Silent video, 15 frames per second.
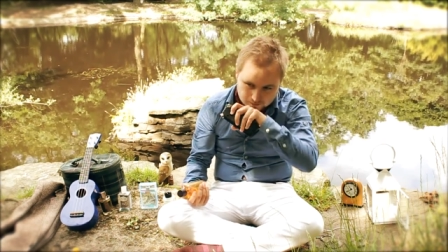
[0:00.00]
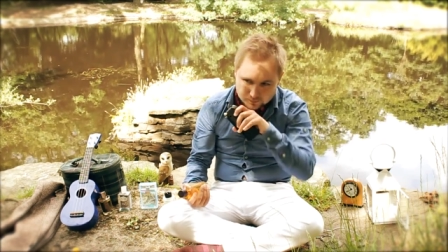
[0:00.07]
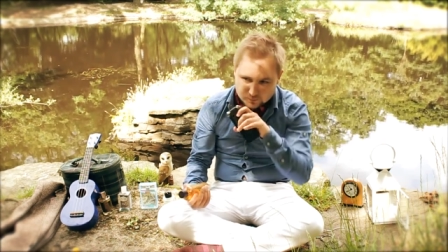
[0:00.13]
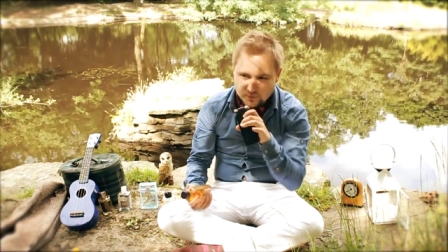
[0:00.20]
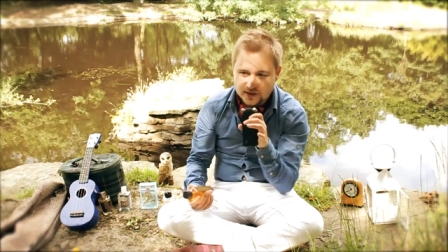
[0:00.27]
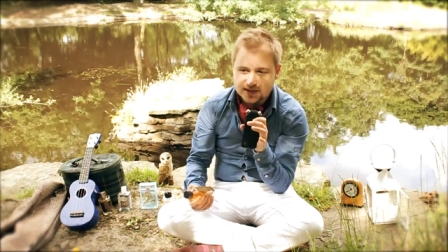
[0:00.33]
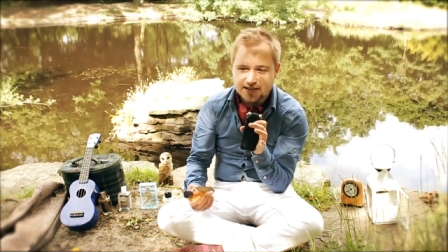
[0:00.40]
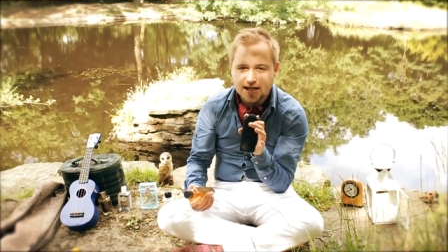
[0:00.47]

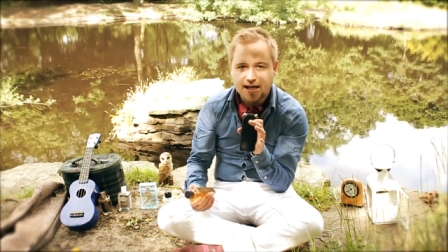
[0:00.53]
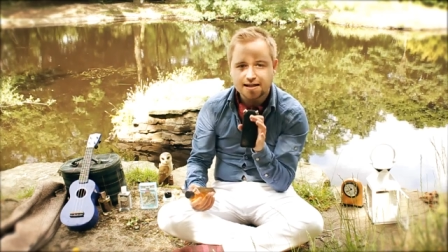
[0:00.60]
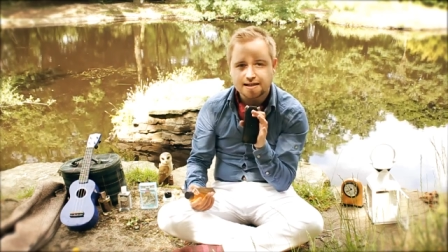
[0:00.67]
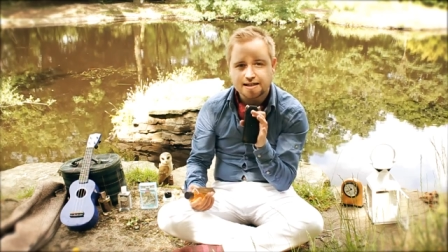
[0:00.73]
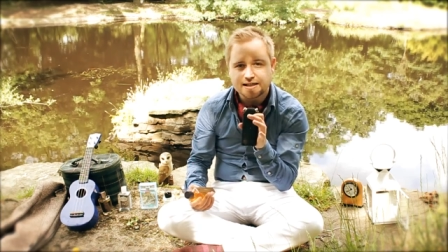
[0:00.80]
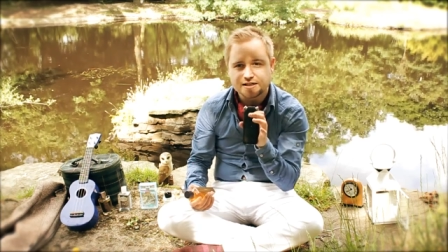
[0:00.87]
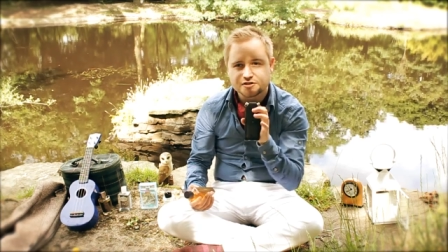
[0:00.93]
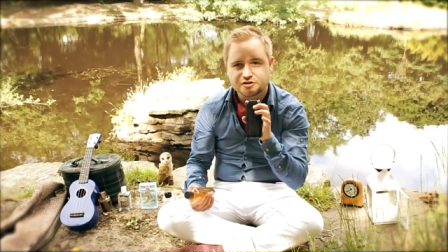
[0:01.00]
But that
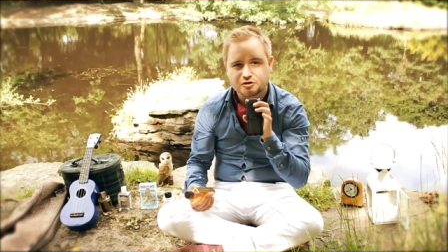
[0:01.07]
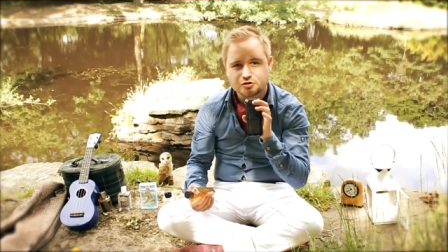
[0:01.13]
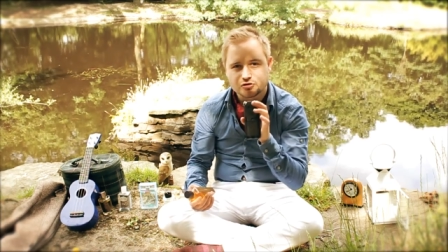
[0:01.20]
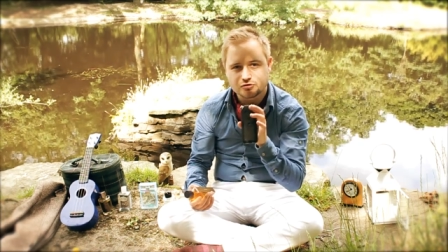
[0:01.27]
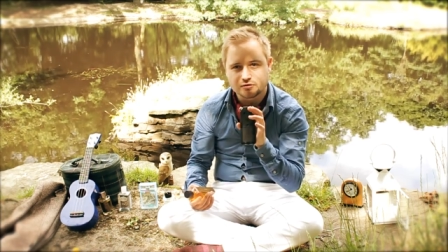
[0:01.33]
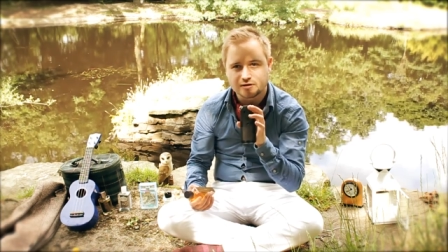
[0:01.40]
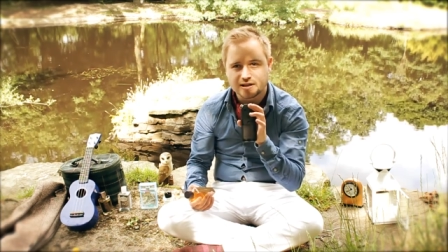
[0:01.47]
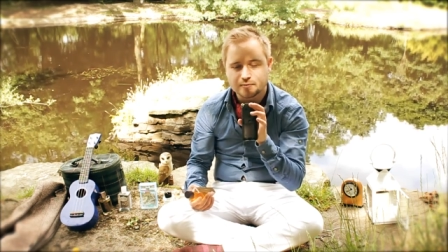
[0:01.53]
is
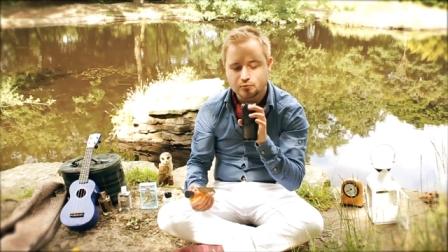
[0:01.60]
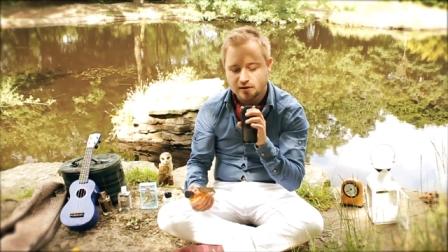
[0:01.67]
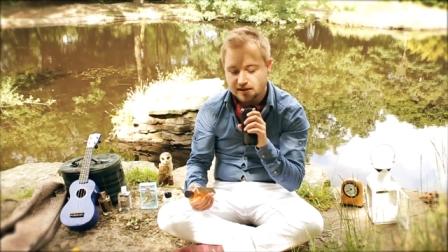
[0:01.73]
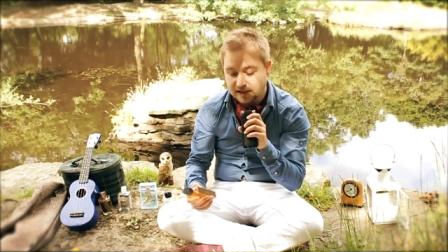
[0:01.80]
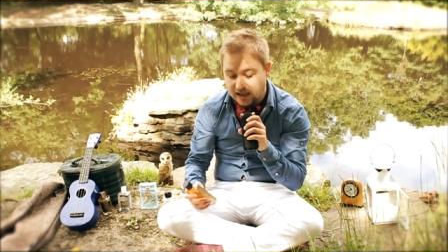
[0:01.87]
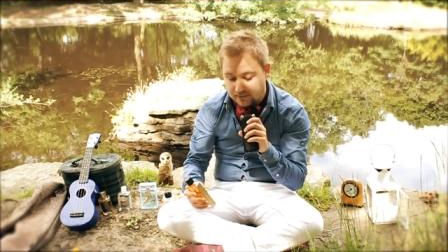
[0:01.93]
truly brilliant.